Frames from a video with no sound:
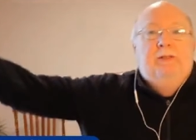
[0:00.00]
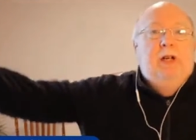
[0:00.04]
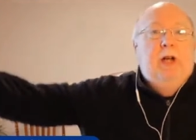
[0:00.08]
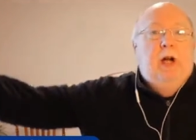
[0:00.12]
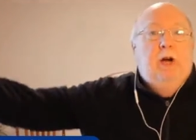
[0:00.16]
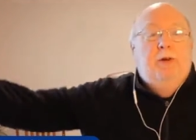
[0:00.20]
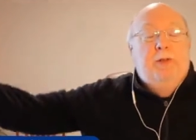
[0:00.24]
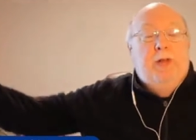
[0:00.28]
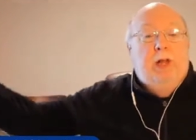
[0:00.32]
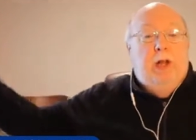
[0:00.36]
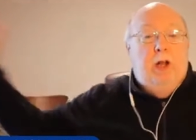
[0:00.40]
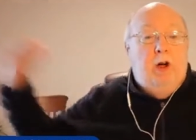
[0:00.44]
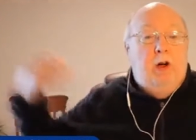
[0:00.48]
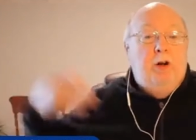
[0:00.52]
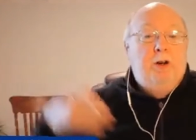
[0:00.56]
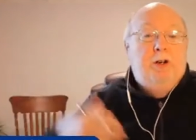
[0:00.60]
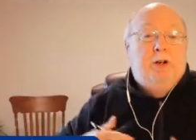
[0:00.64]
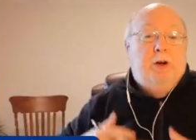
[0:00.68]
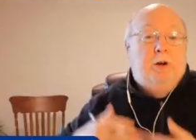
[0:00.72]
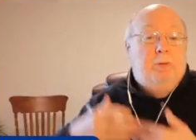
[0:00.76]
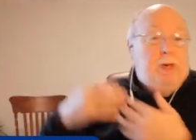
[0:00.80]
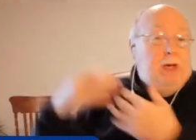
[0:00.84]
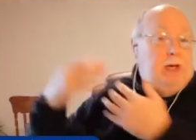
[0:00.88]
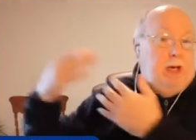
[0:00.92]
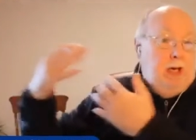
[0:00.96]
over the long
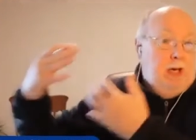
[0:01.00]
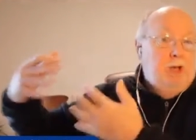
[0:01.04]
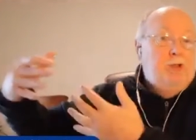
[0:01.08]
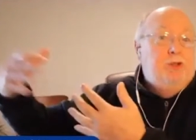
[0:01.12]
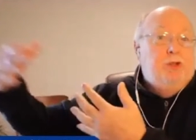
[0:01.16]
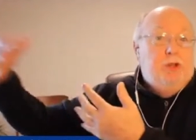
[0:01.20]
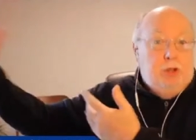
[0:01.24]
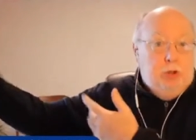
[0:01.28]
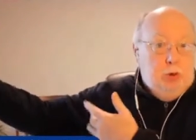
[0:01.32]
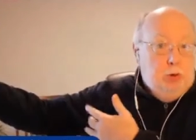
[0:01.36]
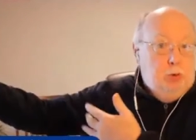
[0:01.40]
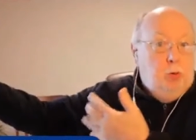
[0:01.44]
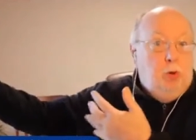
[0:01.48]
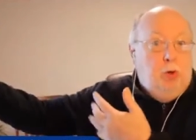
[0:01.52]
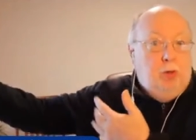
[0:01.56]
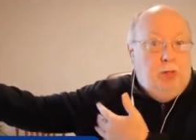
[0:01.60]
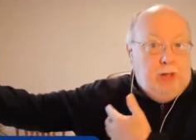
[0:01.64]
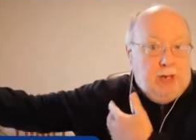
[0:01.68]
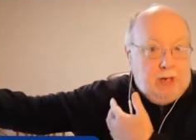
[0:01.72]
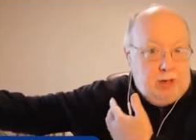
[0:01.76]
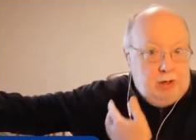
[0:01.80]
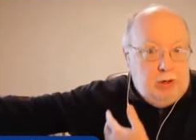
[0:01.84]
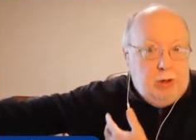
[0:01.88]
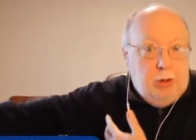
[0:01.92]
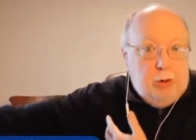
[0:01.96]
term, because you will
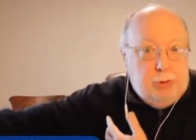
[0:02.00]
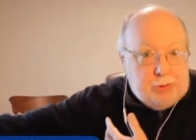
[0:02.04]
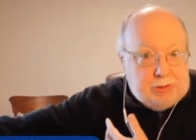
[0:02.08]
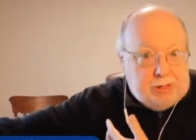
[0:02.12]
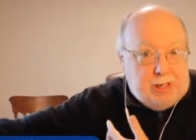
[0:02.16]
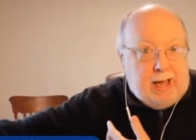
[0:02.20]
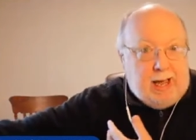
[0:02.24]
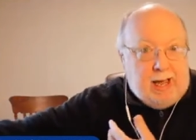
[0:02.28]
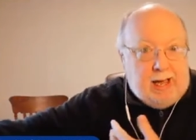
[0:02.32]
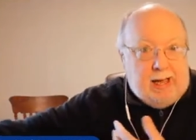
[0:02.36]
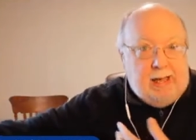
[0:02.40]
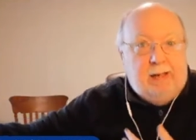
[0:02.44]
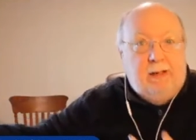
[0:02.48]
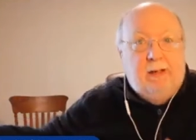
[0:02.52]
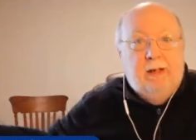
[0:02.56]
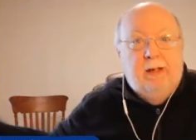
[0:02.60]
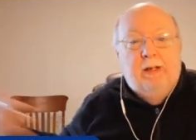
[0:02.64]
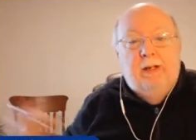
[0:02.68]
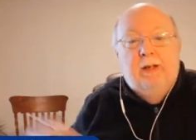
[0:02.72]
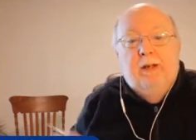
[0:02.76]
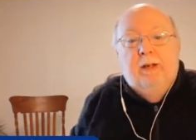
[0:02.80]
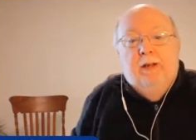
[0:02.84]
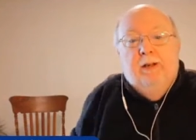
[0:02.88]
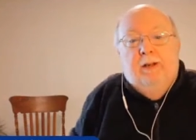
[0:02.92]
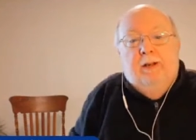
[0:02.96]
then use that
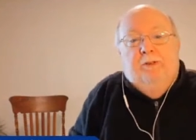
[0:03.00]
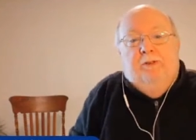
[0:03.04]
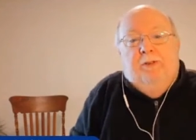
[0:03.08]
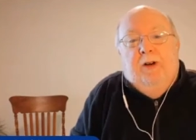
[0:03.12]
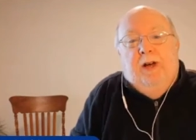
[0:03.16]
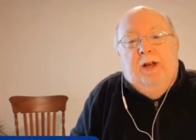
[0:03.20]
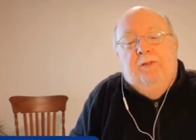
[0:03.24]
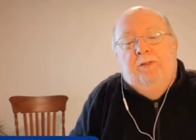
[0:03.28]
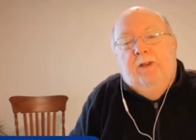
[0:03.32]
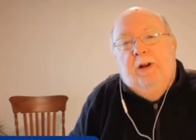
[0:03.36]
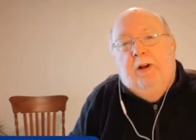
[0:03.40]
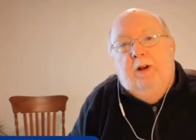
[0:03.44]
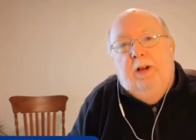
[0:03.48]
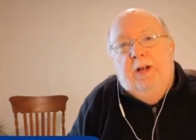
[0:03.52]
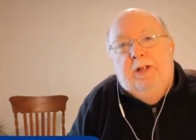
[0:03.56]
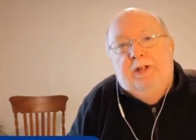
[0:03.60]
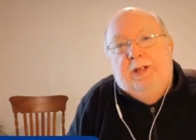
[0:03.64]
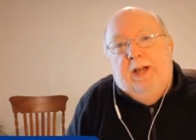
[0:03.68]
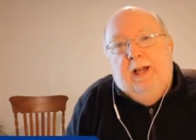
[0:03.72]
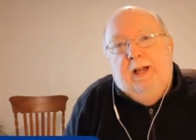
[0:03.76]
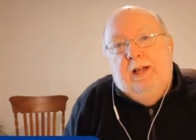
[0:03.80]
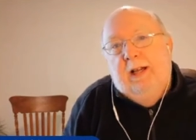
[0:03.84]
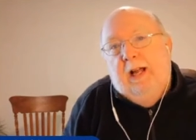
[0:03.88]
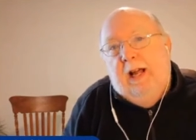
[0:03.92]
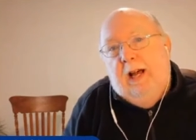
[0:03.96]
to fund various
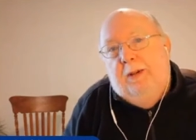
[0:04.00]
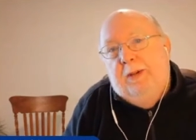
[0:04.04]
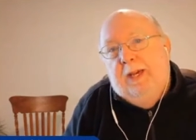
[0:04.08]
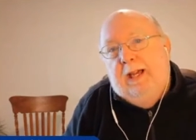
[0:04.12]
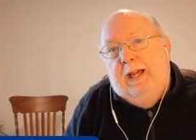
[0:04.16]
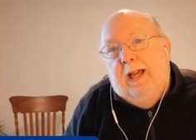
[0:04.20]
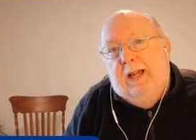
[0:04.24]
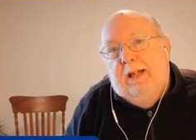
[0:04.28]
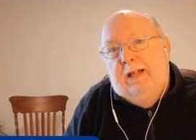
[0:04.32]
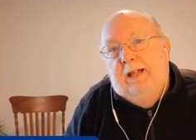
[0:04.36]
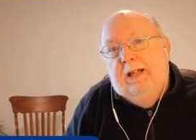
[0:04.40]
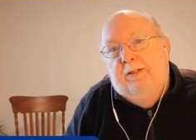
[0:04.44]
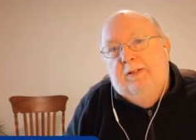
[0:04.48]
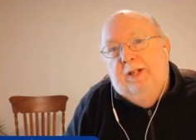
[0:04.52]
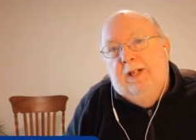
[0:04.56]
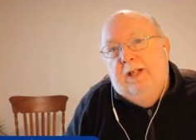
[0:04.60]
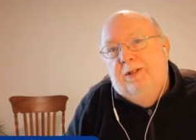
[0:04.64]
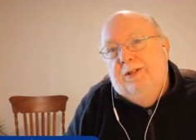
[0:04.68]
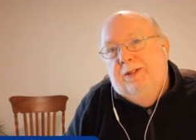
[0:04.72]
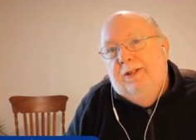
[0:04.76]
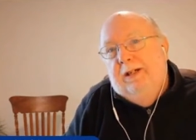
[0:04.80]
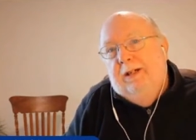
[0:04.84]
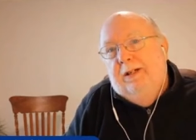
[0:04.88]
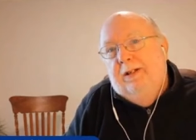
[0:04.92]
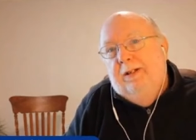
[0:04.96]
economic
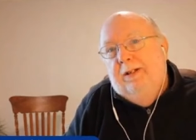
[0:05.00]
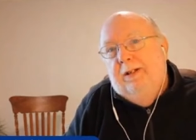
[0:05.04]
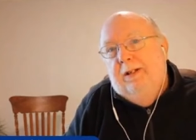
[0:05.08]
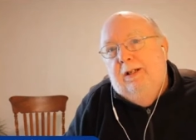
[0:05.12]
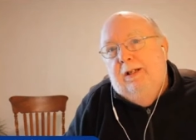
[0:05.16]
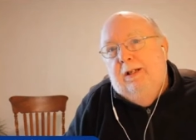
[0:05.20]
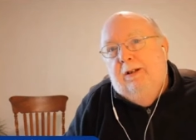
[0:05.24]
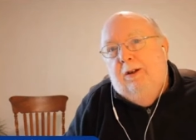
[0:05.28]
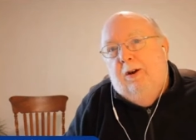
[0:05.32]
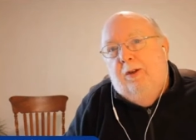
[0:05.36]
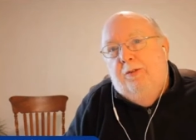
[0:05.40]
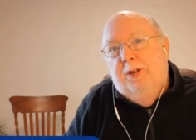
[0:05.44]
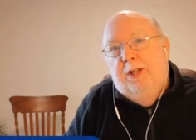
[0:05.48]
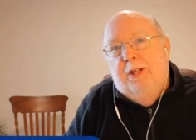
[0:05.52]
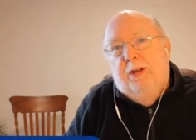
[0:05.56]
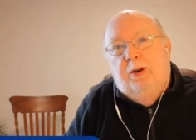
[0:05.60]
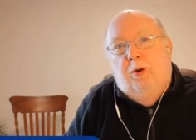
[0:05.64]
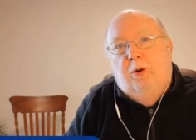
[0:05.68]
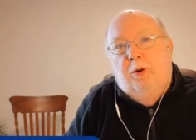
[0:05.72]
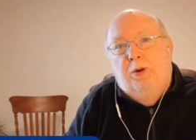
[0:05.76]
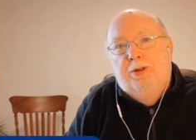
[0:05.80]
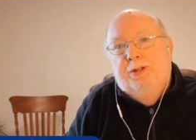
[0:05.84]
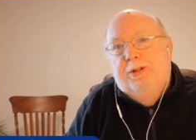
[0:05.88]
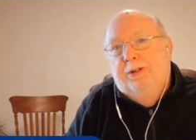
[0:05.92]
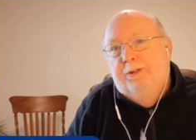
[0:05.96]
activities uh, uh, over the
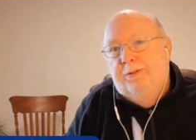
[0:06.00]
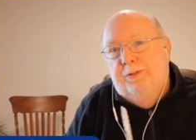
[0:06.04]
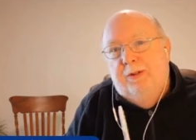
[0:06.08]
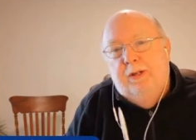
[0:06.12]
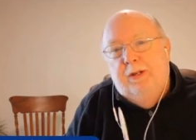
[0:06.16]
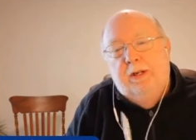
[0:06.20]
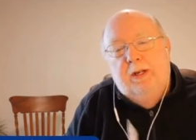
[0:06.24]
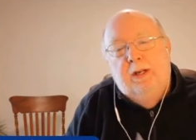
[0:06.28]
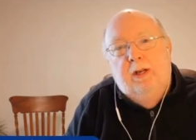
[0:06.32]
course of,